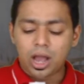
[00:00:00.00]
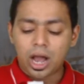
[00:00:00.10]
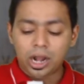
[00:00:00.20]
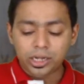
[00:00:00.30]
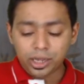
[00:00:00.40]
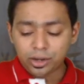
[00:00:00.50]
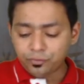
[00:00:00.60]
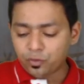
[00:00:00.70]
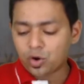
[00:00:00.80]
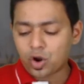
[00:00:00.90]
Article
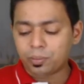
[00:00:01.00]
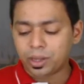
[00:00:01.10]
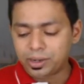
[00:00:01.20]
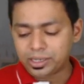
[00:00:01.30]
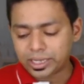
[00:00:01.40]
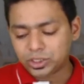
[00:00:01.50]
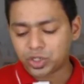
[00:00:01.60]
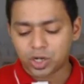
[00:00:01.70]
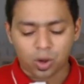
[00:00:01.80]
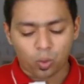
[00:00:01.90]
4 of Double
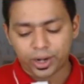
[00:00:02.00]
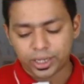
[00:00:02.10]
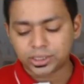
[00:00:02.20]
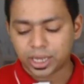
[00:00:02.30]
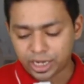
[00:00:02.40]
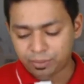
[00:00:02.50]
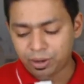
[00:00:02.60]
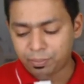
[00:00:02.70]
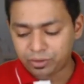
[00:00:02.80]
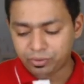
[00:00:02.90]
Taxation Avoidance
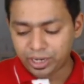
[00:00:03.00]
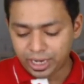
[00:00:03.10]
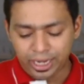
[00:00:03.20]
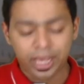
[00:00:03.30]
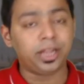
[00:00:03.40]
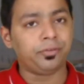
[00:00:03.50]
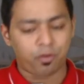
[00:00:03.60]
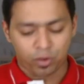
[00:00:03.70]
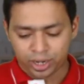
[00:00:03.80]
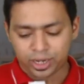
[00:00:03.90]
Agreement between India and the
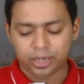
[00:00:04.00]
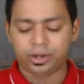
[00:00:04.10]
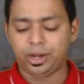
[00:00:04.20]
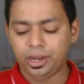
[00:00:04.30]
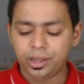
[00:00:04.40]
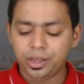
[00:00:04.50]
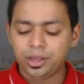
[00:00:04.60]
foreign country